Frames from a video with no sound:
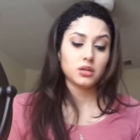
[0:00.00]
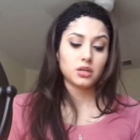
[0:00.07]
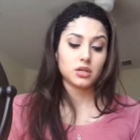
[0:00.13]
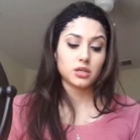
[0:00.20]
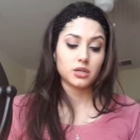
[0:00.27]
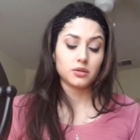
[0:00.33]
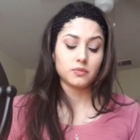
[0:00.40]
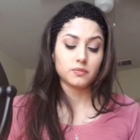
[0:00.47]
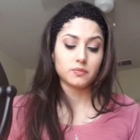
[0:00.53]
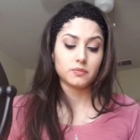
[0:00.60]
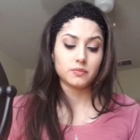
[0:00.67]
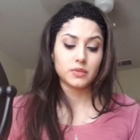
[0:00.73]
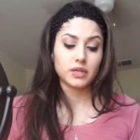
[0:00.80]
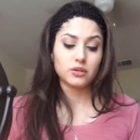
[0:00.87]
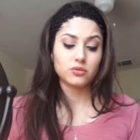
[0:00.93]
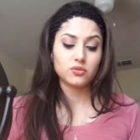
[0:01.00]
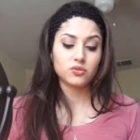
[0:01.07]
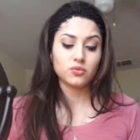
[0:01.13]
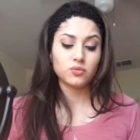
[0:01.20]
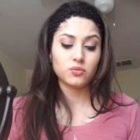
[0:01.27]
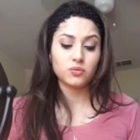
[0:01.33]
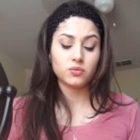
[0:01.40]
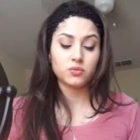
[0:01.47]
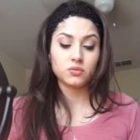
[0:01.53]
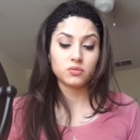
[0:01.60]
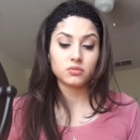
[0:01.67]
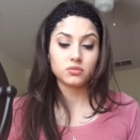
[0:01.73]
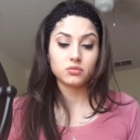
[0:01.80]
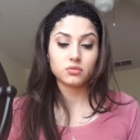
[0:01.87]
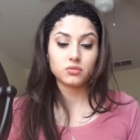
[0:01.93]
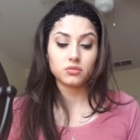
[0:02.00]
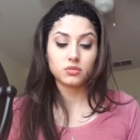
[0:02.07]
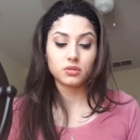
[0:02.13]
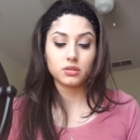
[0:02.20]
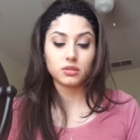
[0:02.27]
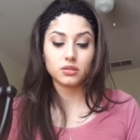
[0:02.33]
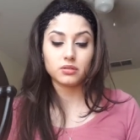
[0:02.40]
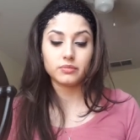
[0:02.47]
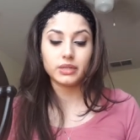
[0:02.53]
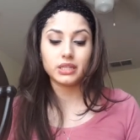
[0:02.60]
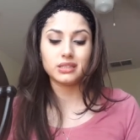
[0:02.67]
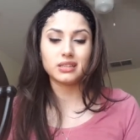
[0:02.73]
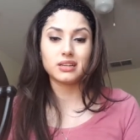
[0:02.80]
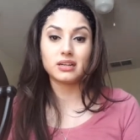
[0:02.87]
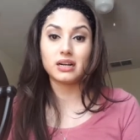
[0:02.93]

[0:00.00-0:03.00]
I don't do anything